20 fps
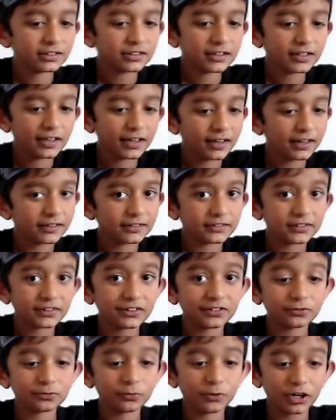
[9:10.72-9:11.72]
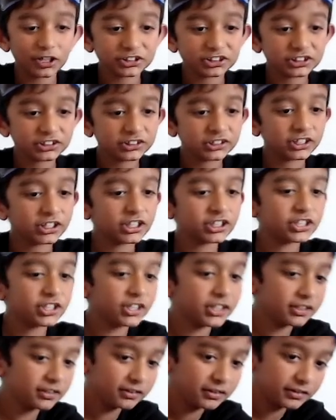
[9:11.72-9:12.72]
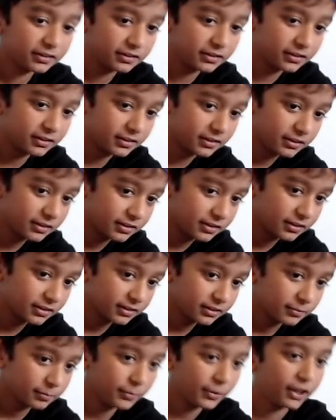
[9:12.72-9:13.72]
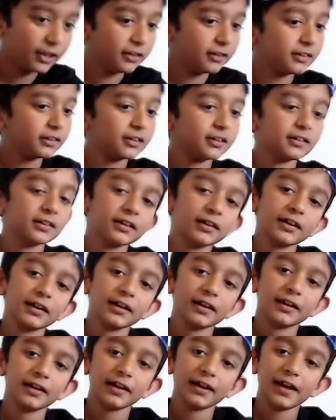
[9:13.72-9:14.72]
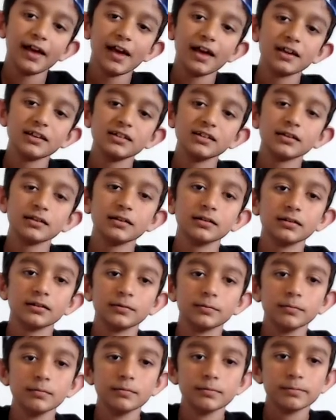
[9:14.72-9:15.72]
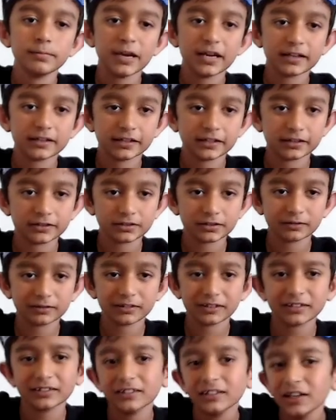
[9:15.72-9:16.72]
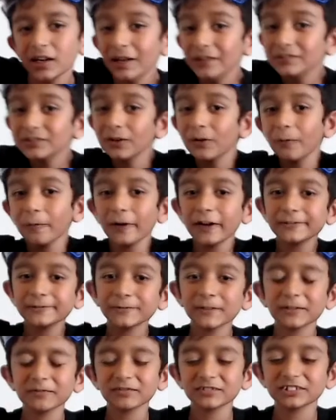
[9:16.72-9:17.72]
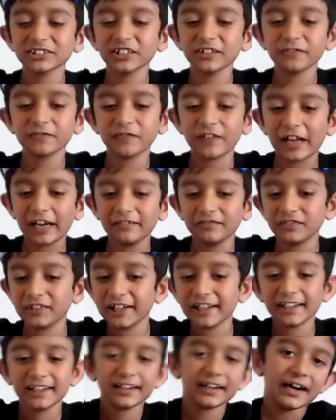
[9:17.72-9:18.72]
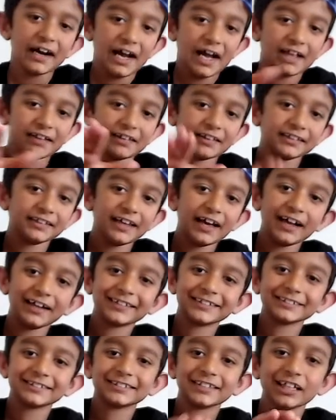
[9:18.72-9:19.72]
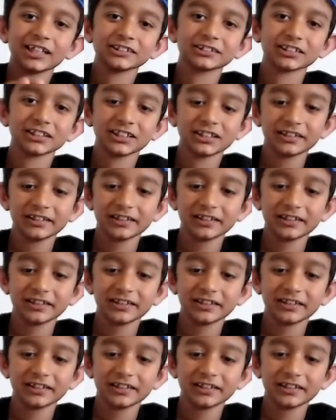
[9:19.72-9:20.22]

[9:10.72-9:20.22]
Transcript: This is washing detergent, milk, and baking soda. So which one was your favorite? I like the Alka-Seltzer.